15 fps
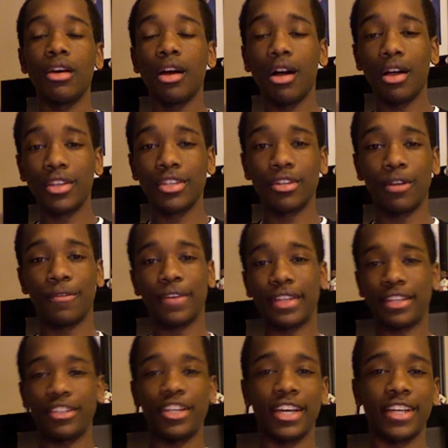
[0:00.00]
Also, don't
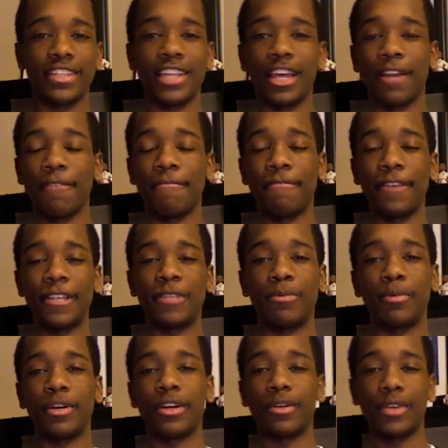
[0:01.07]
forget to check us out on
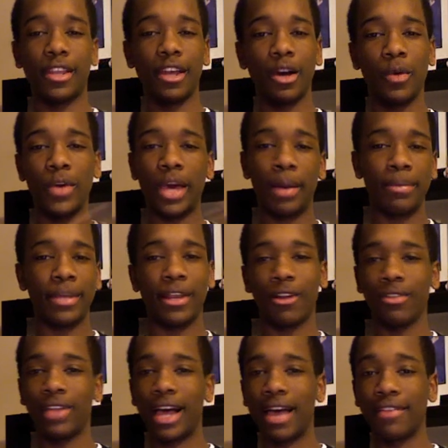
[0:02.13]
Facebook. You know, we update
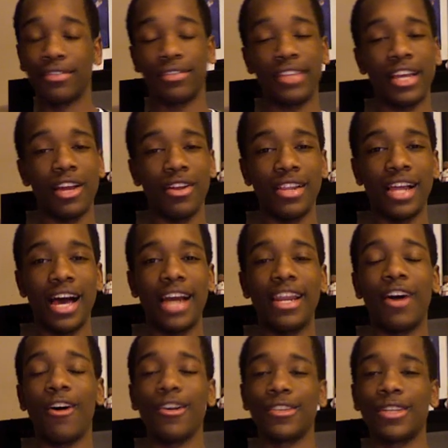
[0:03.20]
our lives on there a
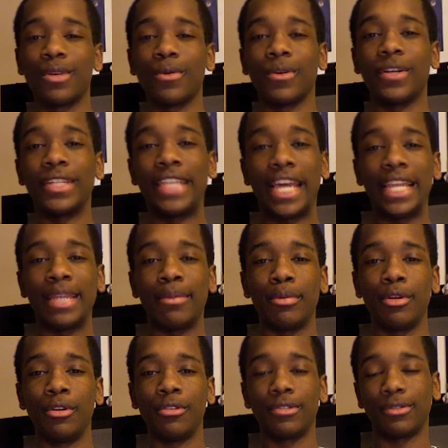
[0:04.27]
lot. Also, we're on Daily
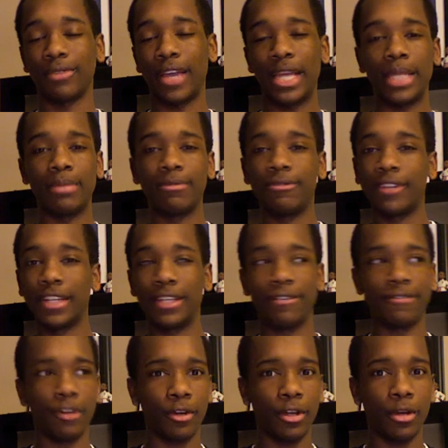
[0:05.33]
Booth, random funny
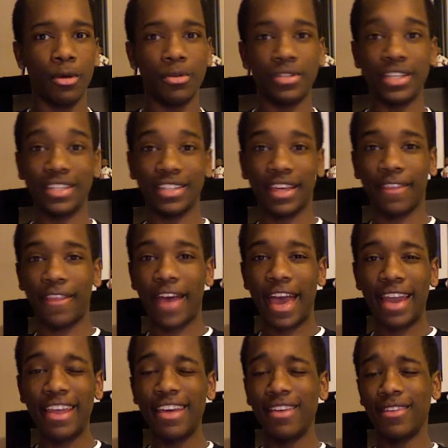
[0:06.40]
photos, things like
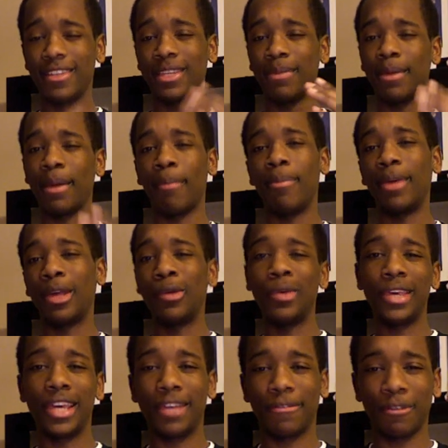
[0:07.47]
that. This is going to be a big
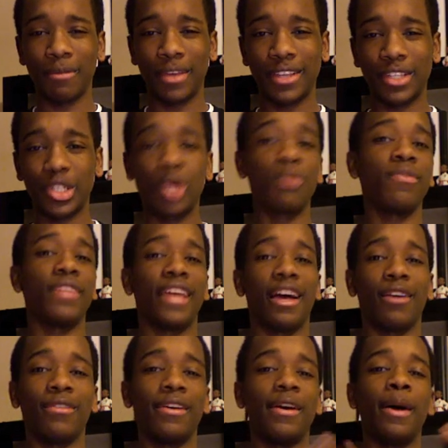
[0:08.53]
weekend for me, so hopefully
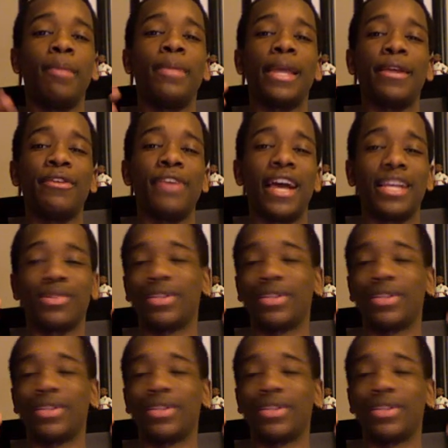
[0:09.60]
I'll update you guys